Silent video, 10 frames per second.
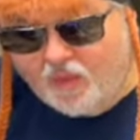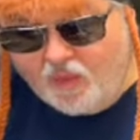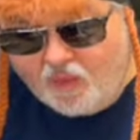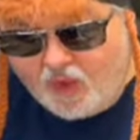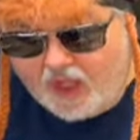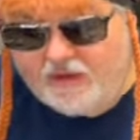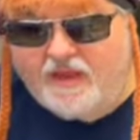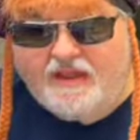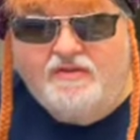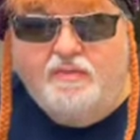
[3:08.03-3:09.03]
where
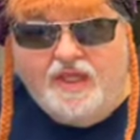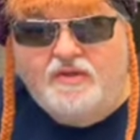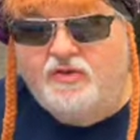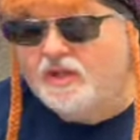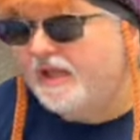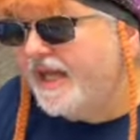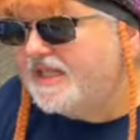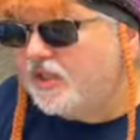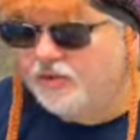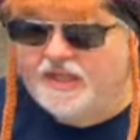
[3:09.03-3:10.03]
they've been for the
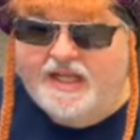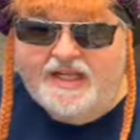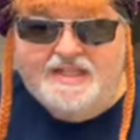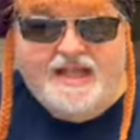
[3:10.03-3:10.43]
last three days.